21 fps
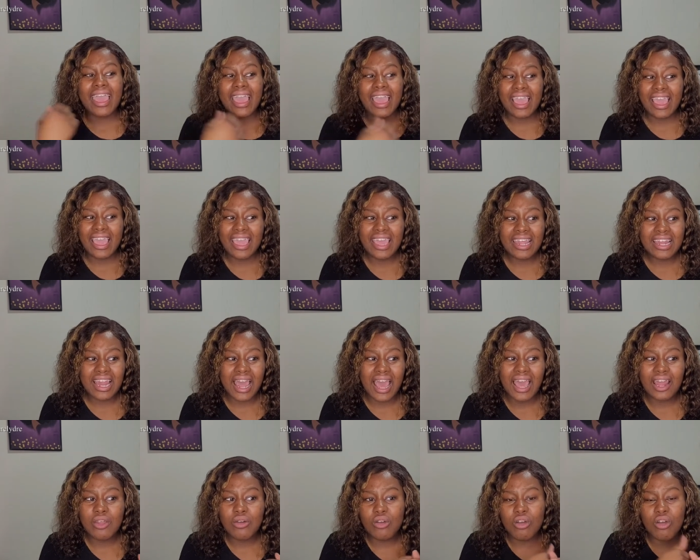and I
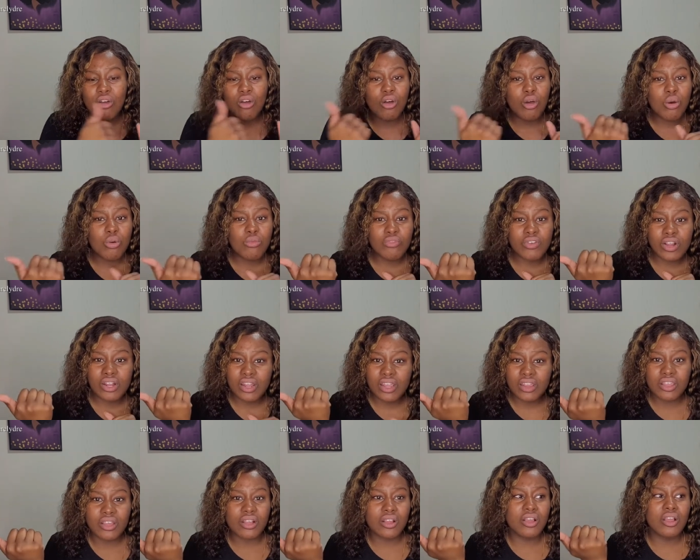don't go home for
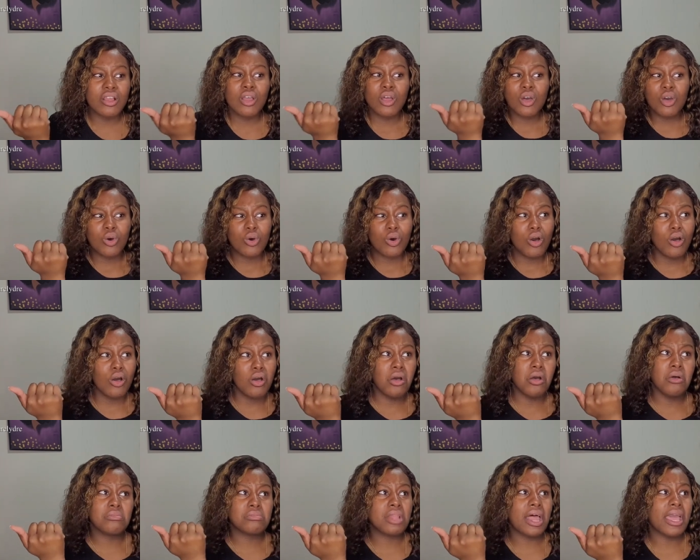another
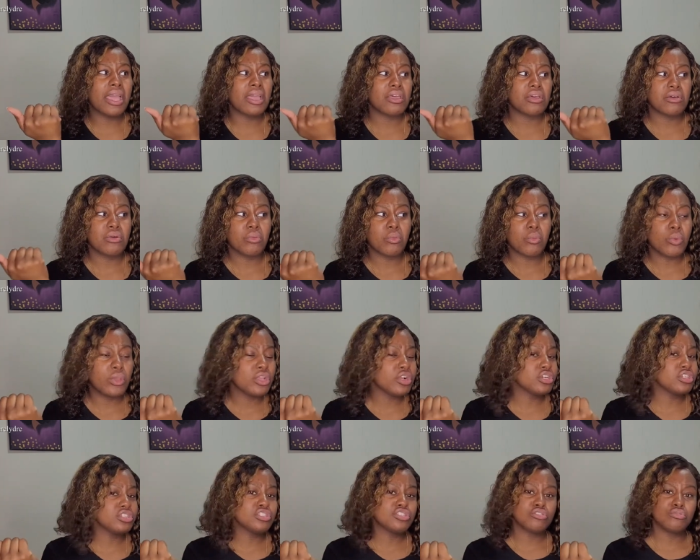like week
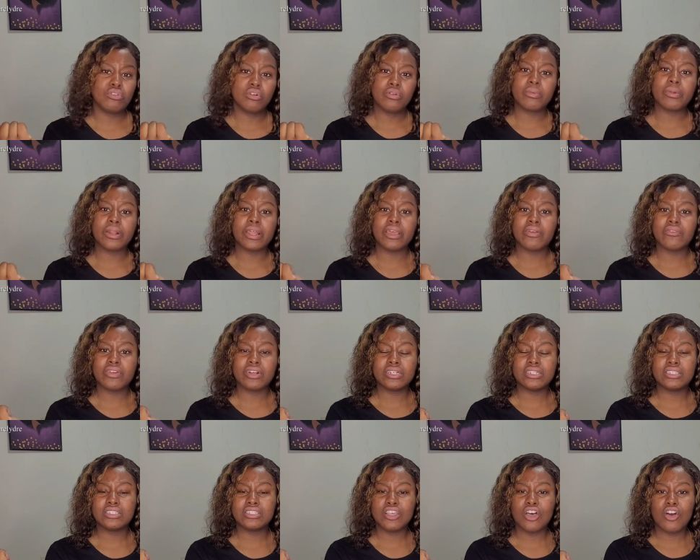or two or whatever,
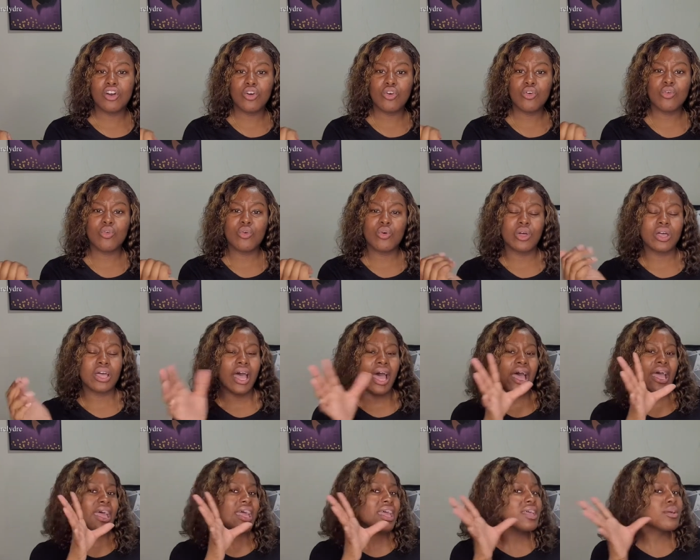so
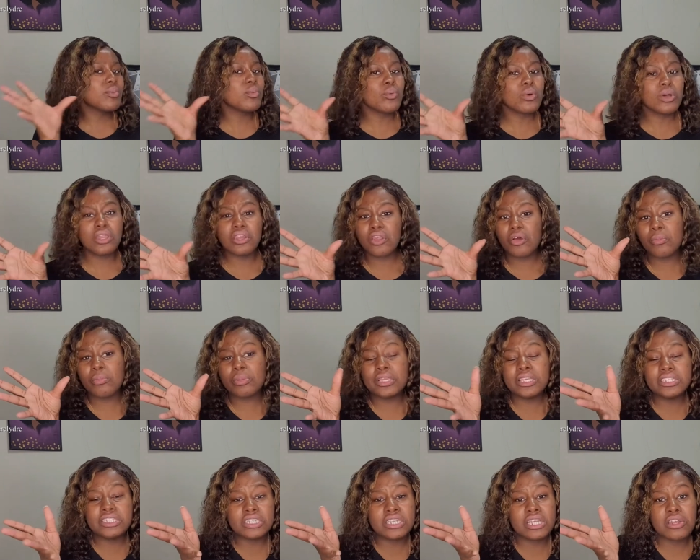wasn't no
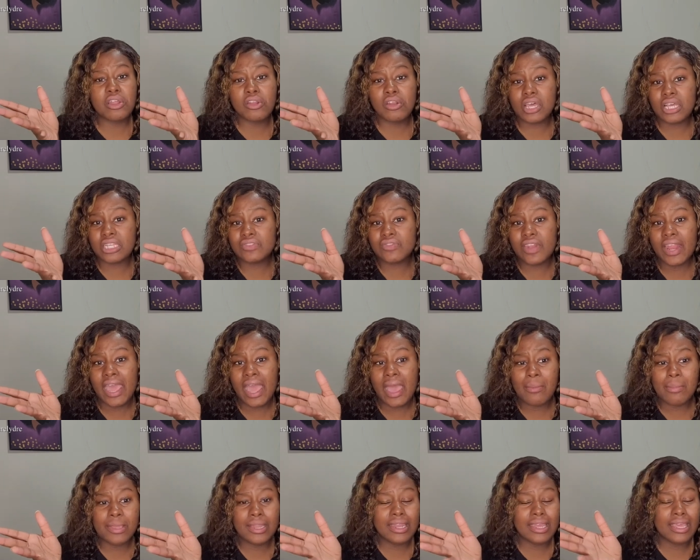bleaching and no knots finna
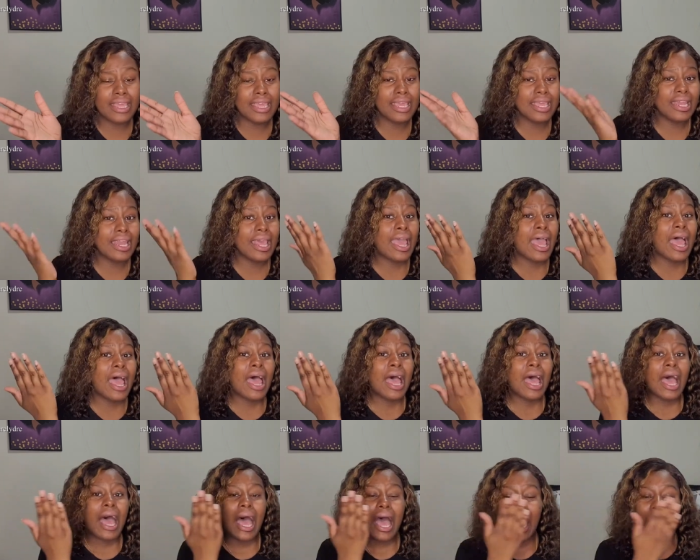happen. And
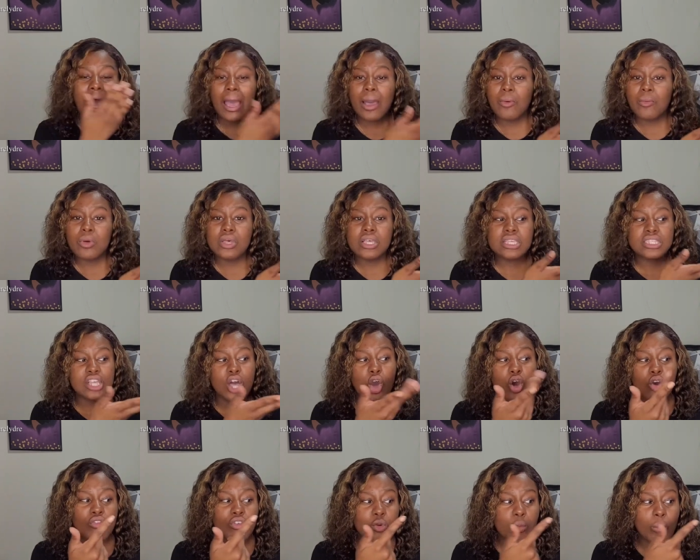I was over